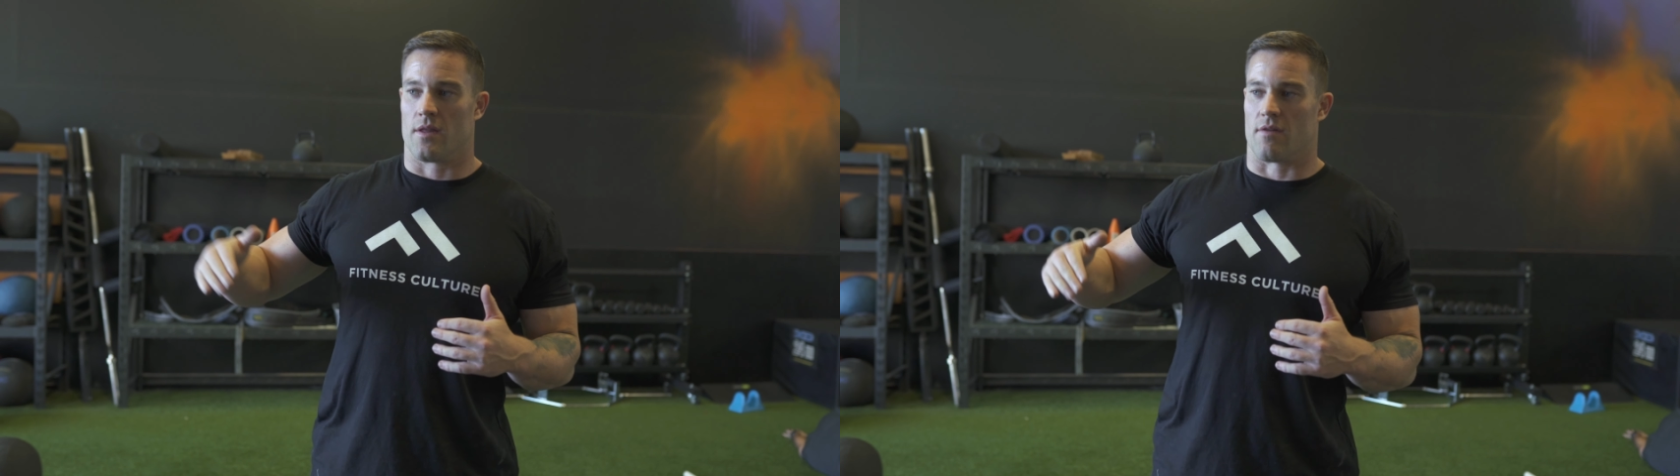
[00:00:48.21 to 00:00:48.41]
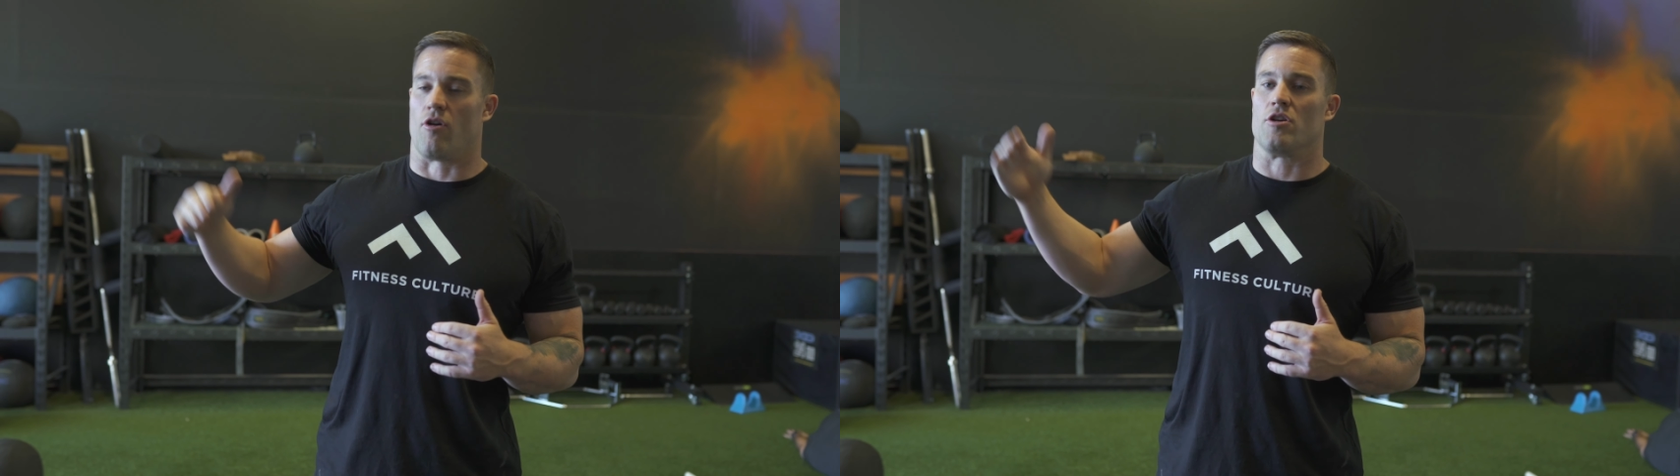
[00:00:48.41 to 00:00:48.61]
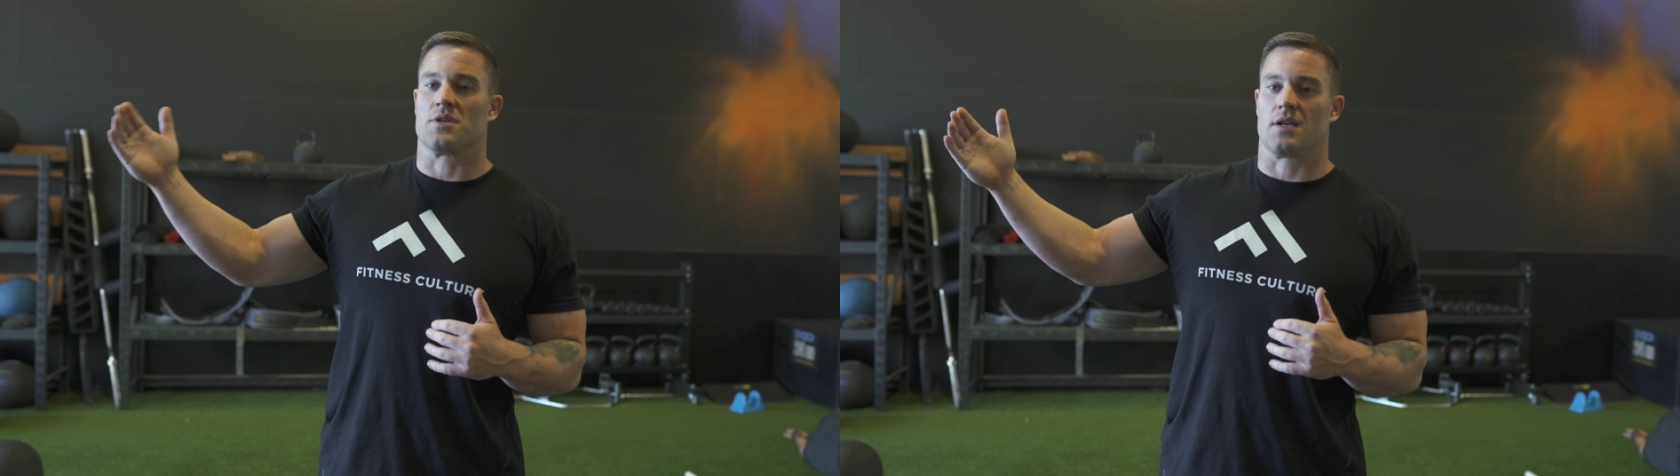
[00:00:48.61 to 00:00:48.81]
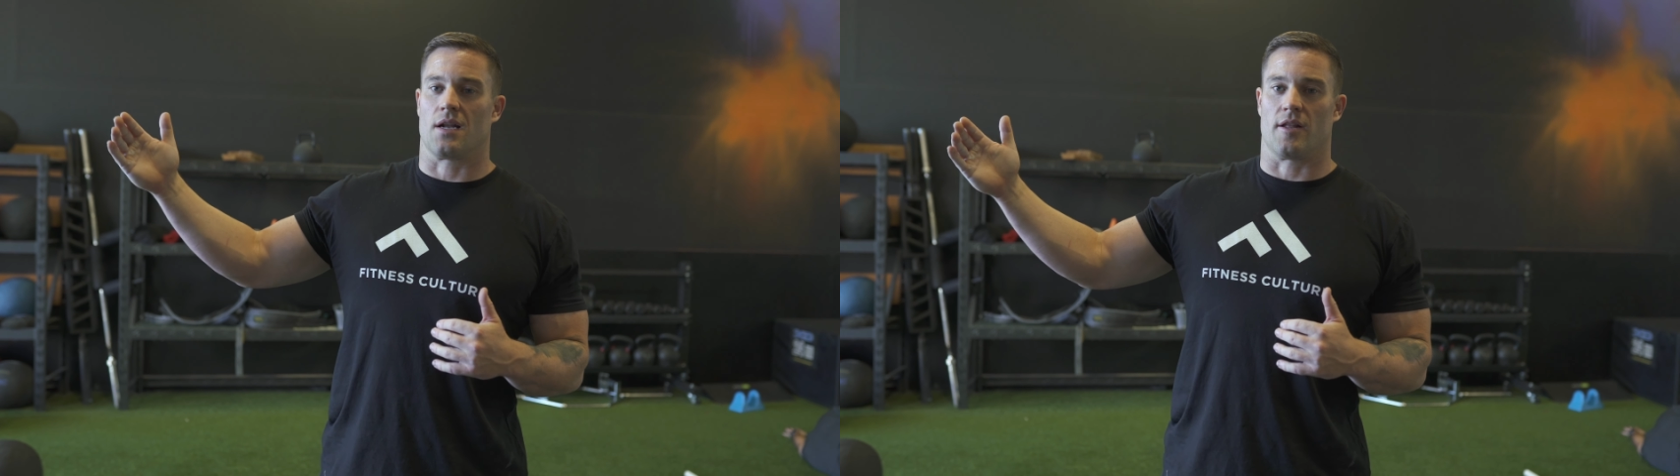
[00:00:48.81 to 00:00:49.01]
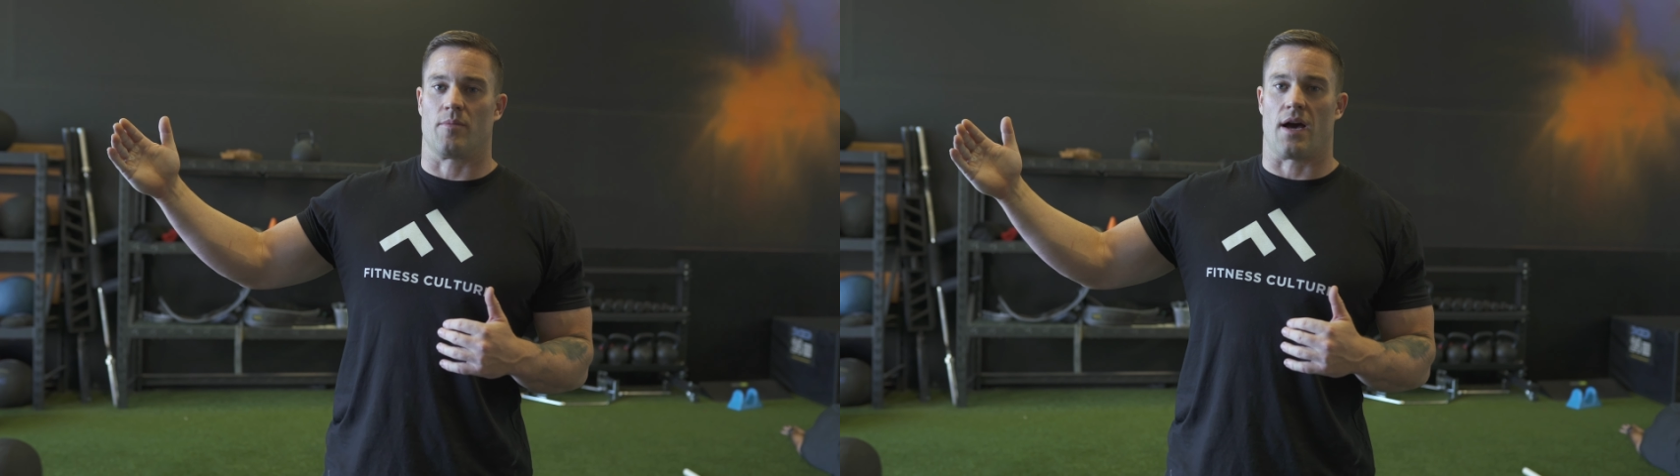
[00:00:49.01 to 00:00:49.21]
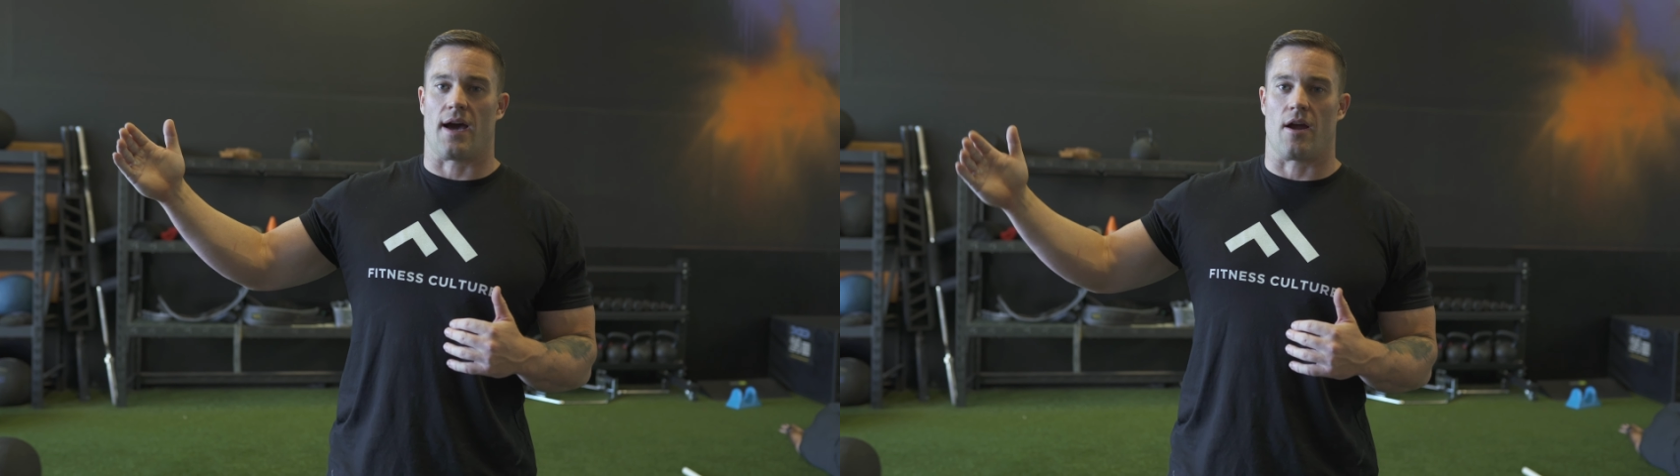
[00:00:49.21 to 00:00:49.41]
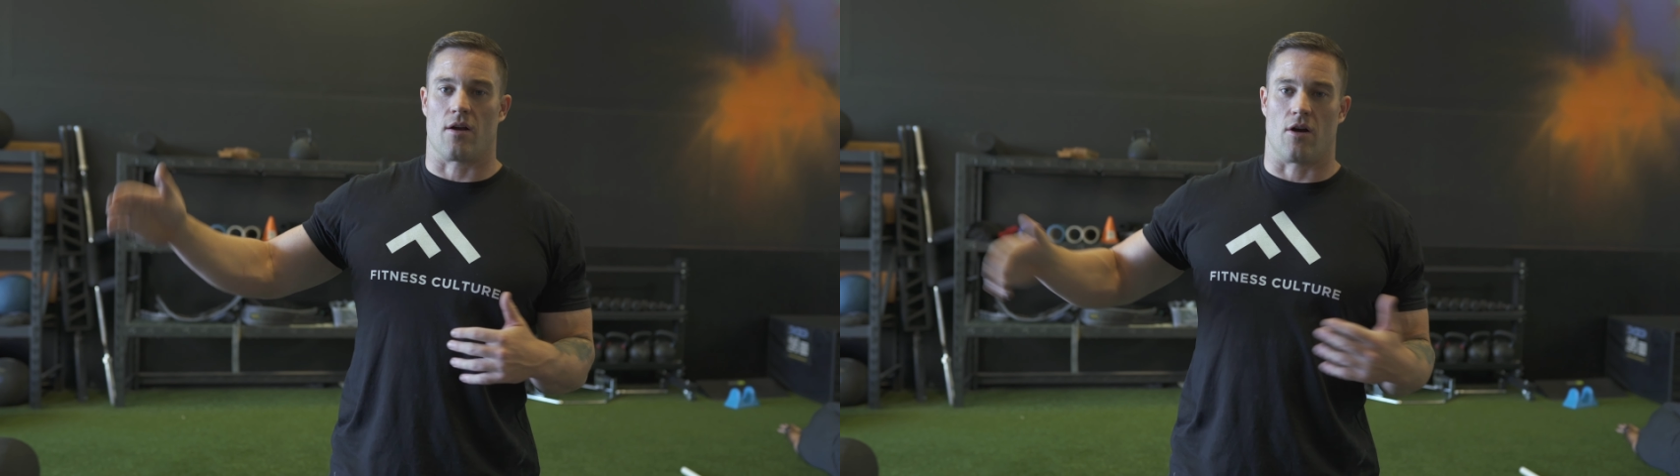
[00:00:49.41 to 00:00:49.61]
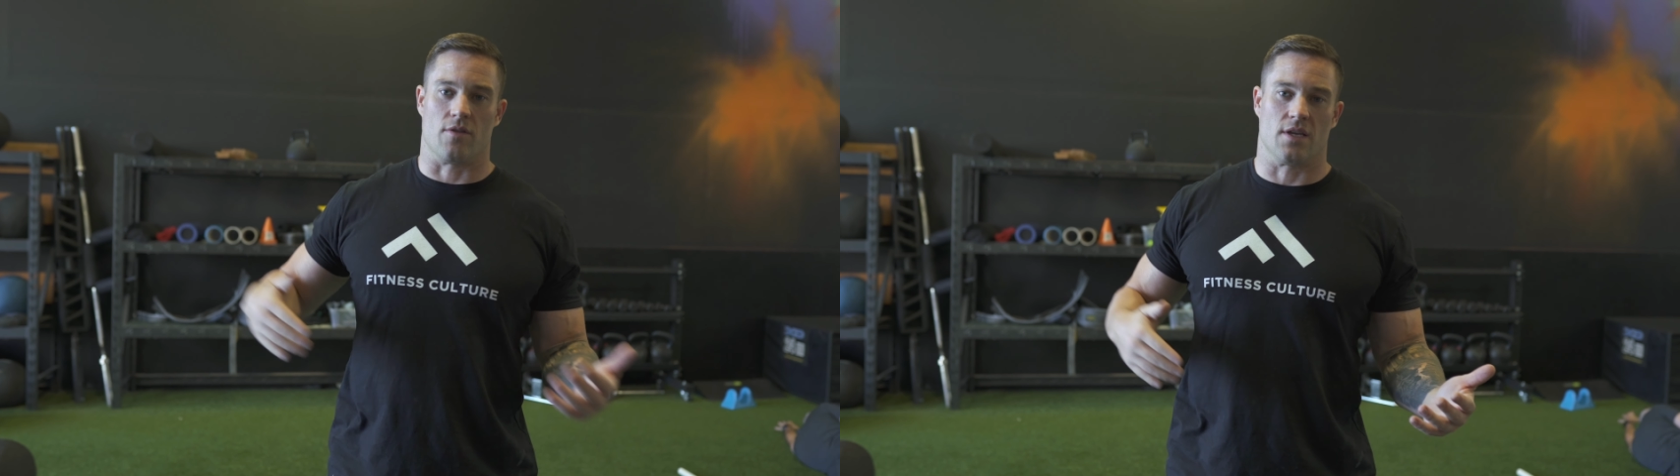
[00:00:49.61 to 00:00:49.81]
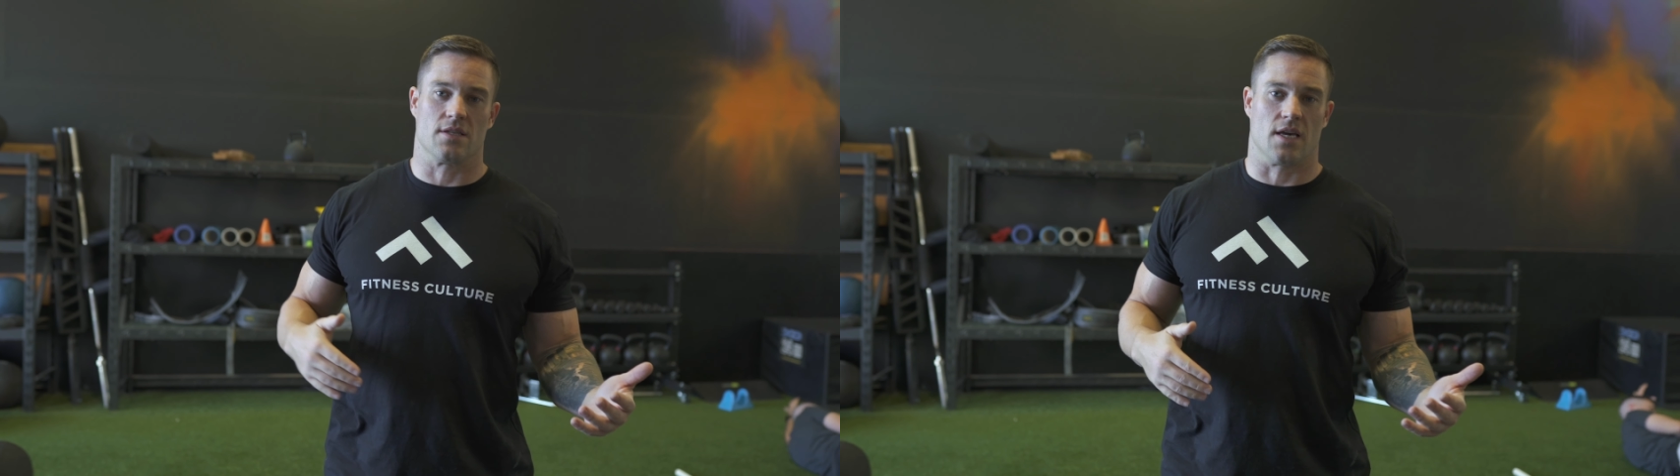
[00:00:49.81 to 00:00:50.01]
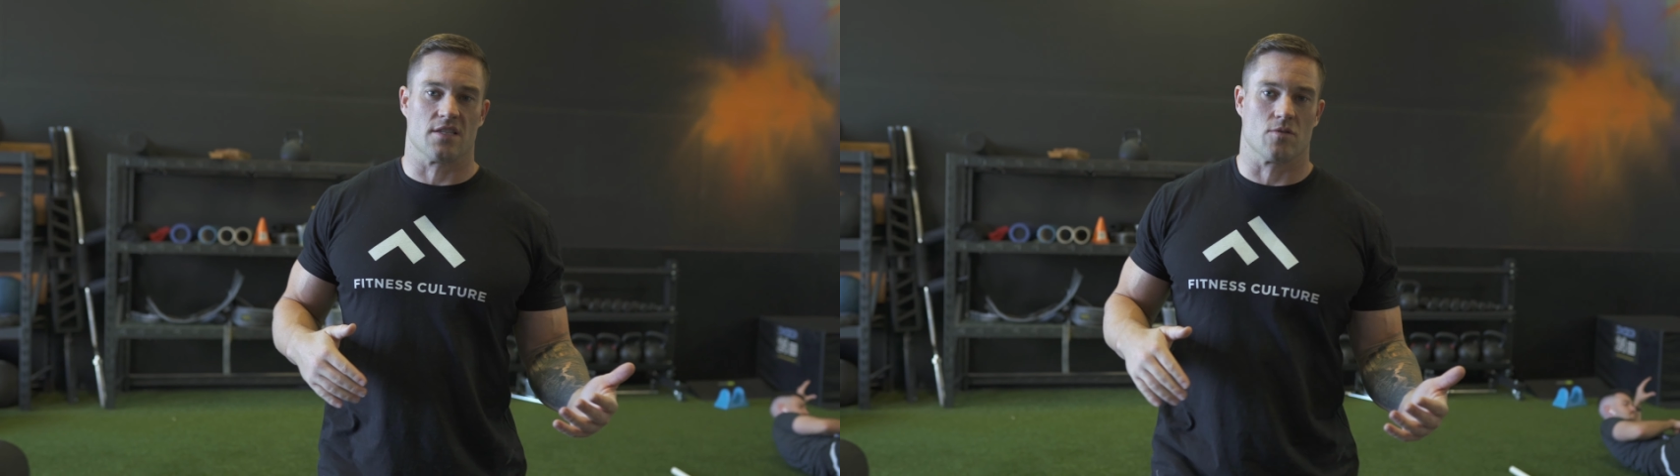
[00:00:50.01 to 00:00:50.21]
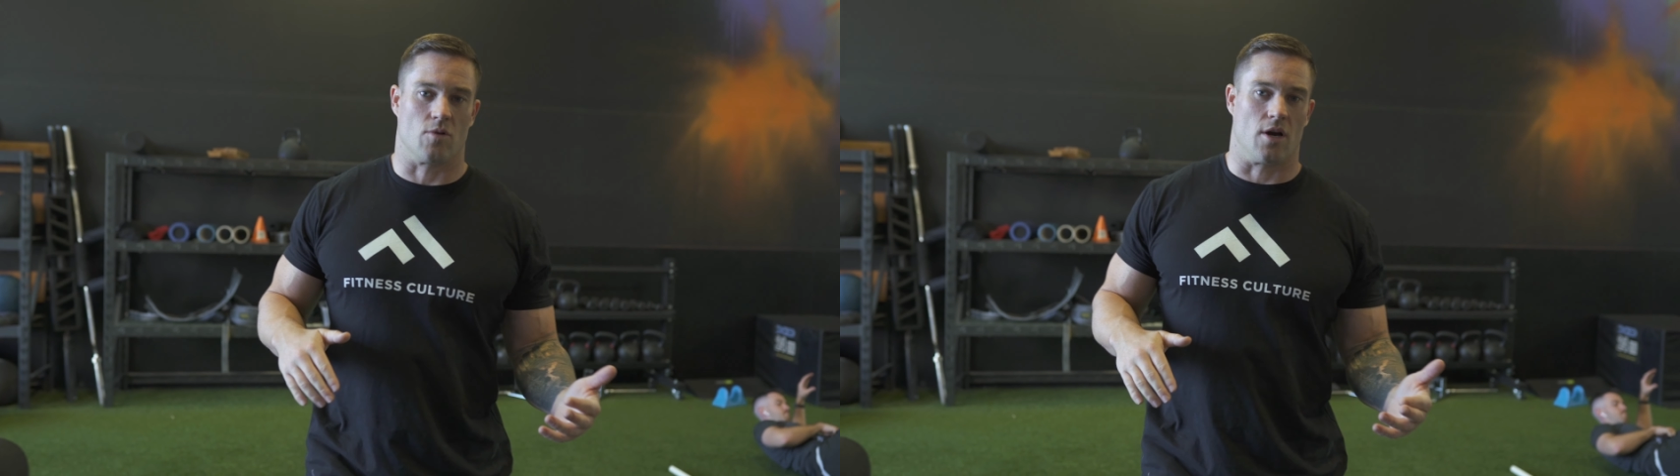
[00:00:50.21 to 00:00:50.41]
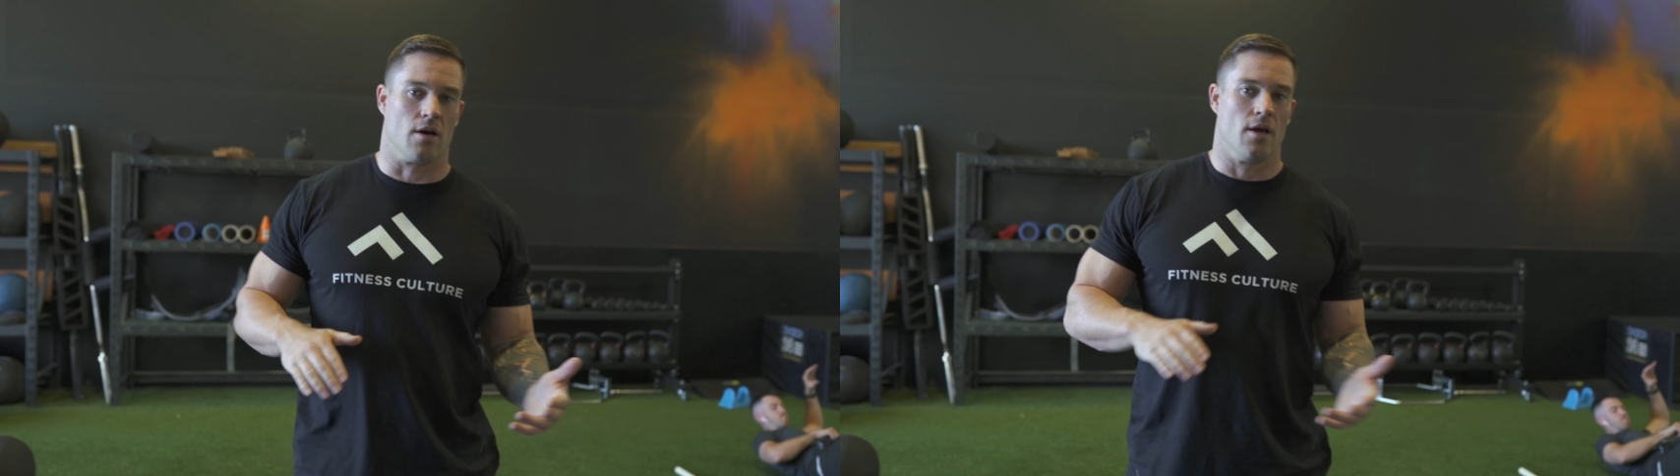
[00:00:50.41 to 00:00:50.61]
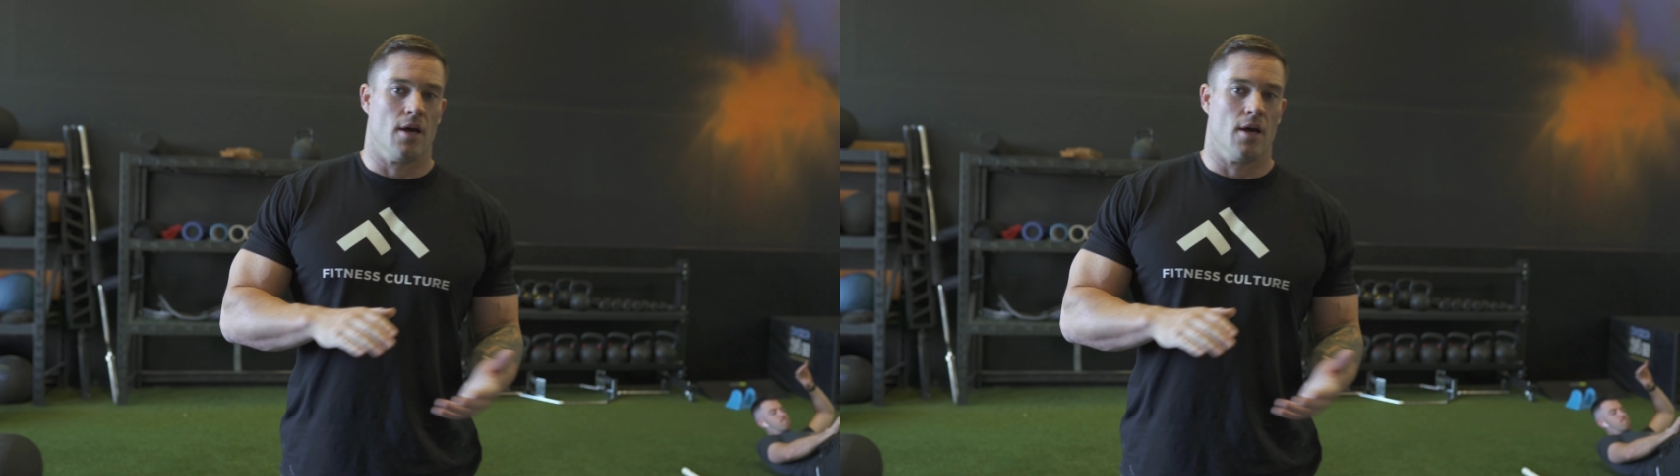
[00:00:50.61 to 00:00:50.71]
the volume's gonna get a little bit higher on these days as well.